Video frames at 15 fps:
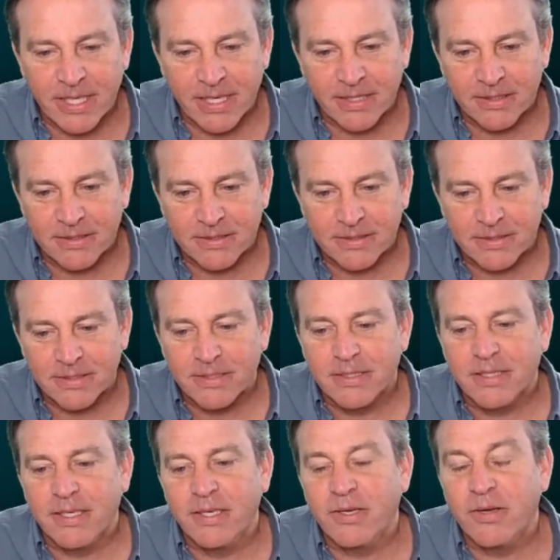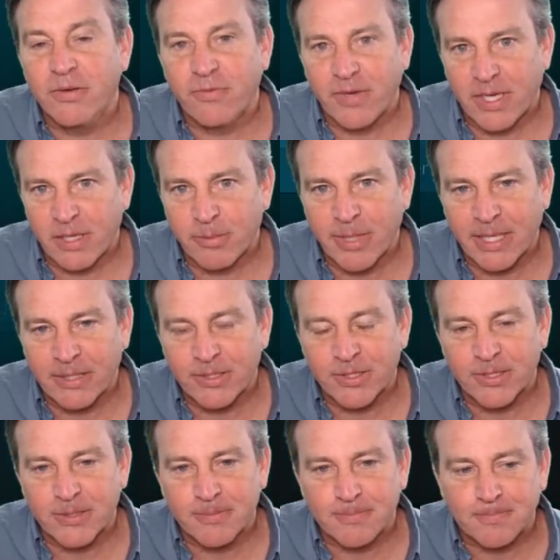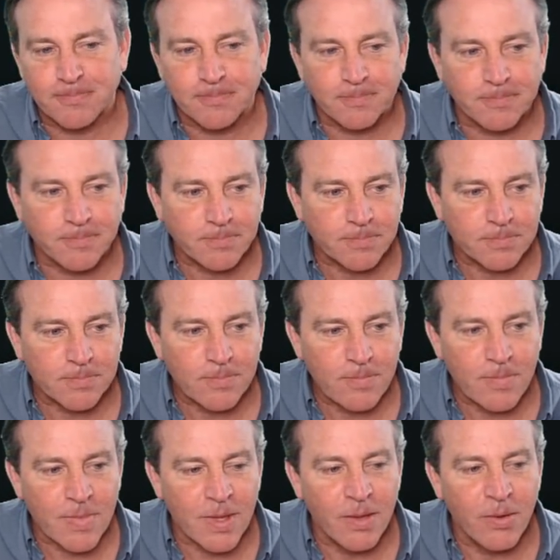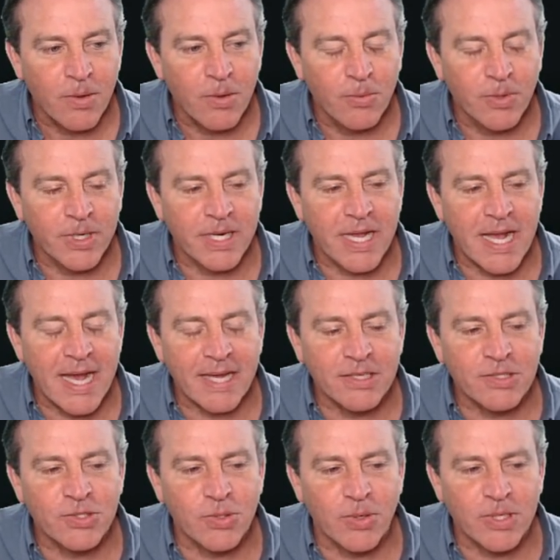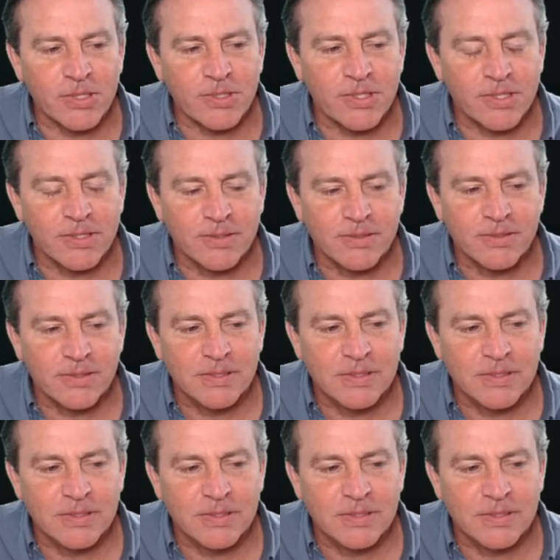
again and you go to File Manager. We're going to add a source.